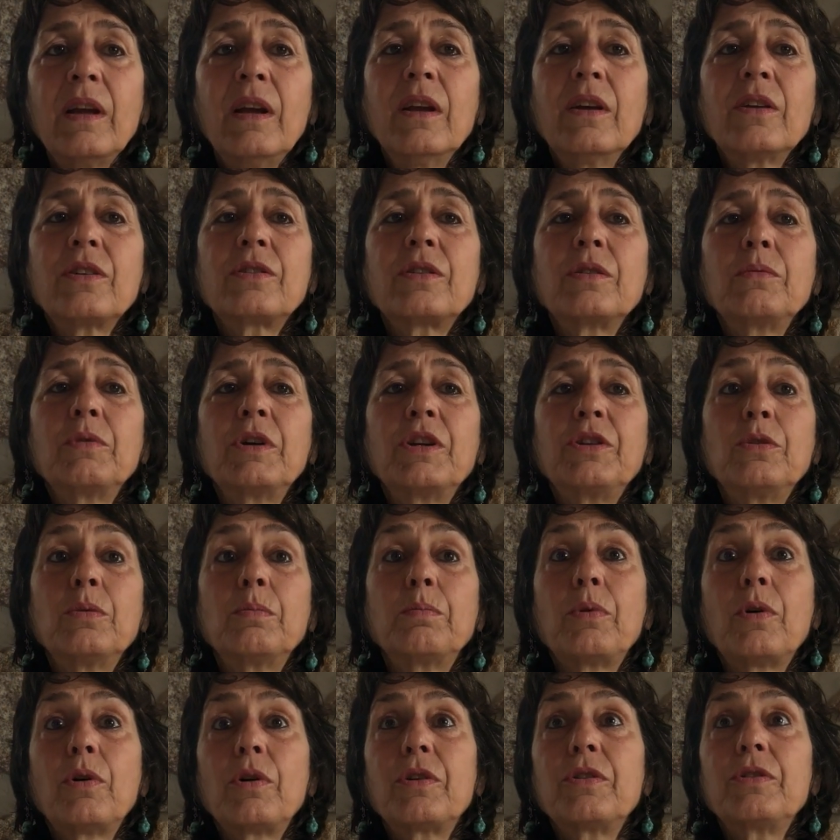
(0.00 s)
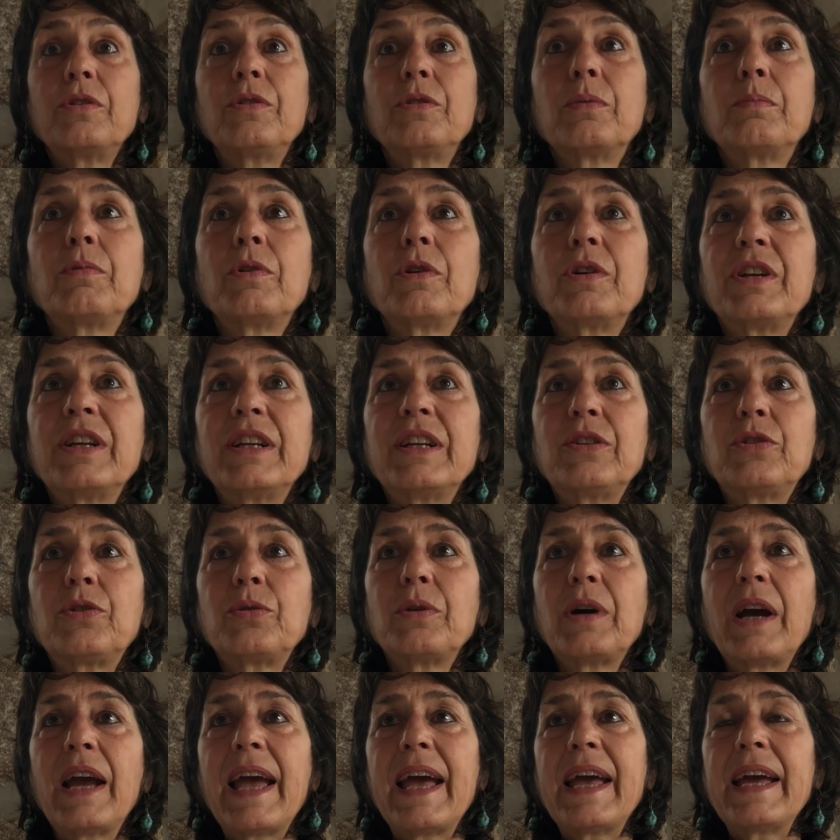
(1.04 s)
So when you're born into
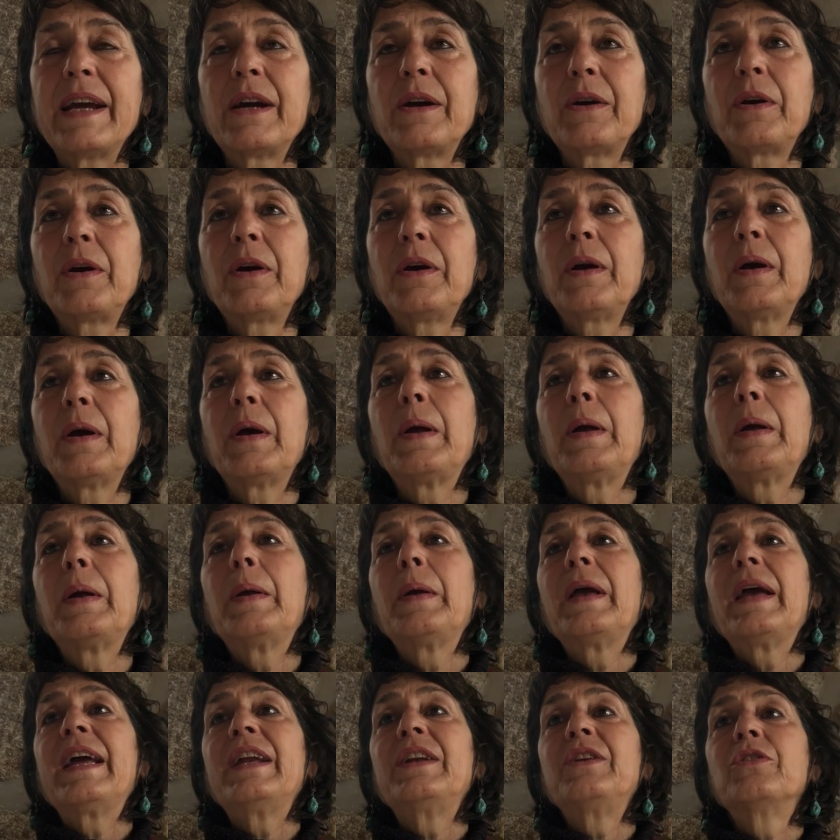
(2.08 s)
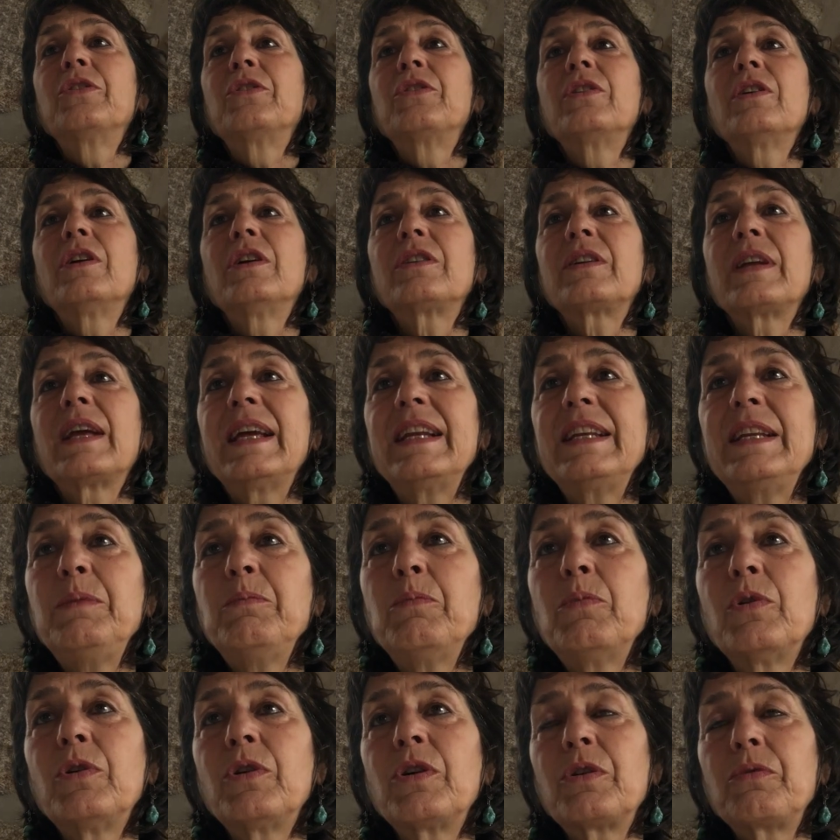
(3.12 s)
air, and you're not
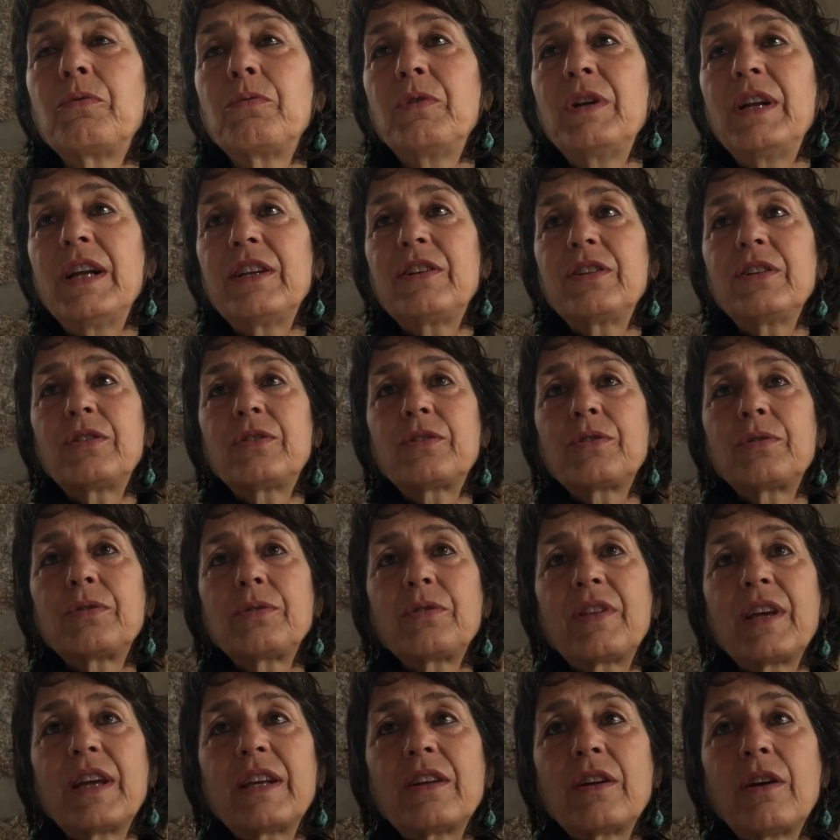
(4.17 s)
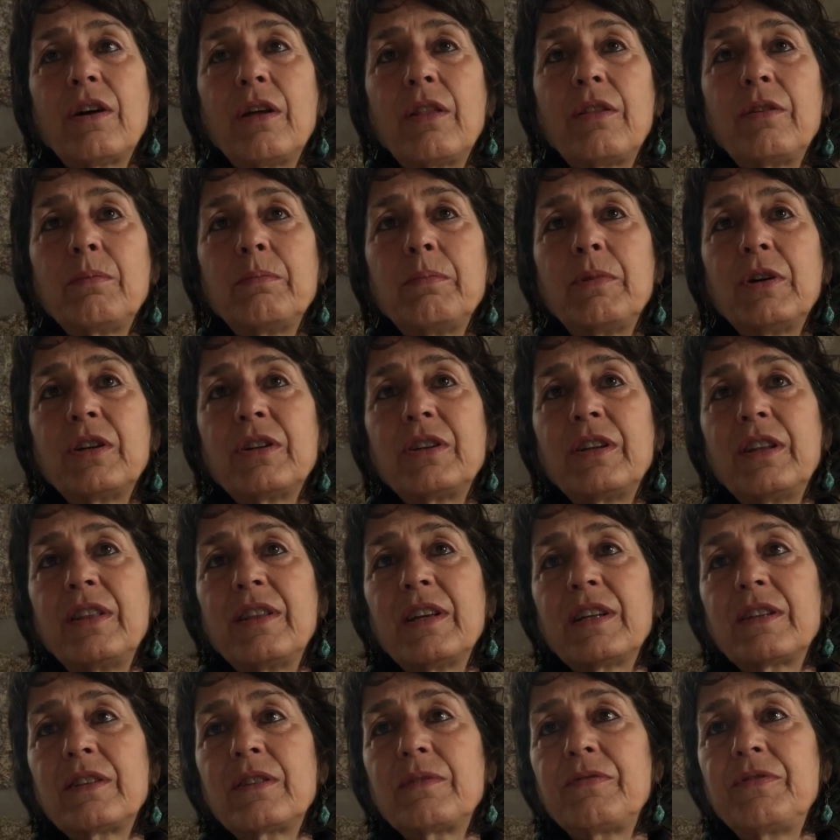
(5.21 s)
anymore related to that other body
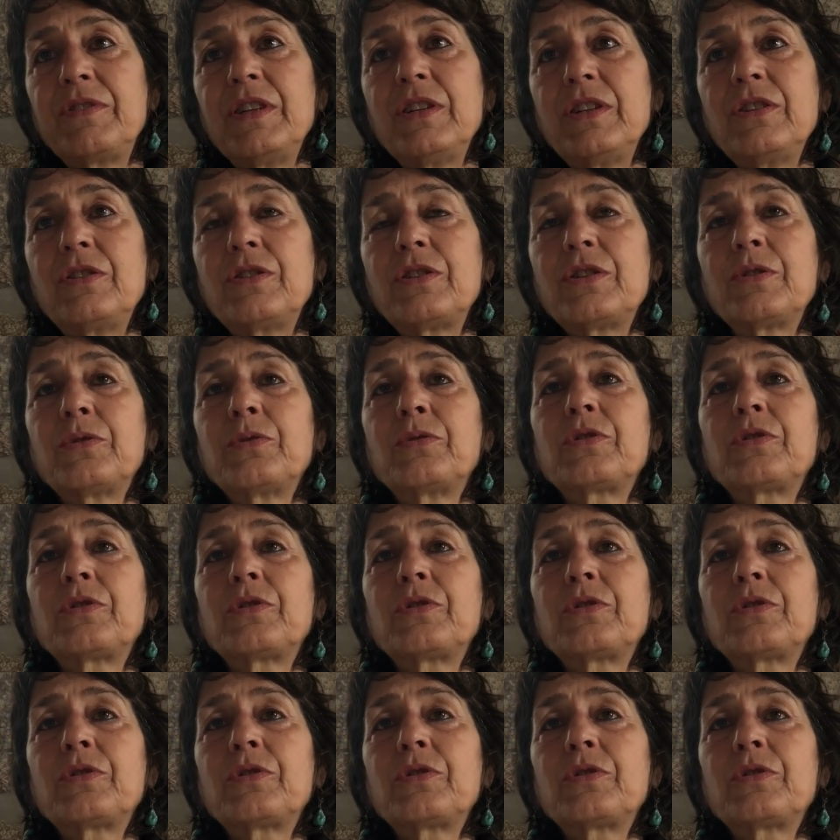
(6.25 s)
that feeds you.